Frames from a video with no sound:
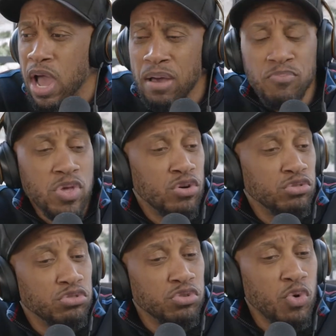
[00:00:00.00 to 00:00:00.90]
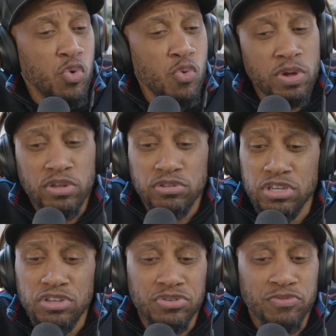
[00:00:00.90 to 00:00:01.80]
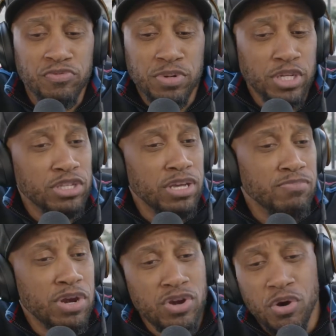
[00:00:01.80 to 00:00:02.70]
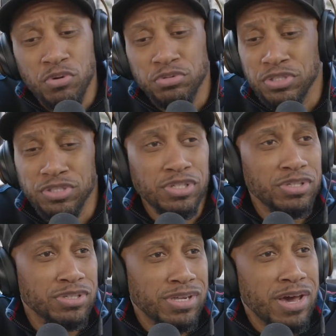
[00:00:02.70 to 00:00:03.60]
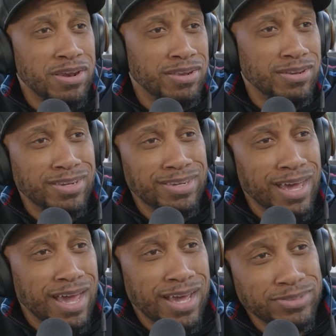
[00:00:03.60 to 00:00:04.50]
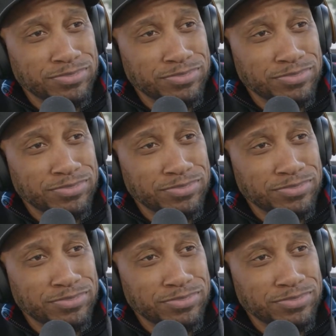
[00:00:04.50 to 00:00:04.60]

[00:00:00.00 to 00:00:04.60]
I be on Zoom and it's easier for me to take my notes and da da da da da.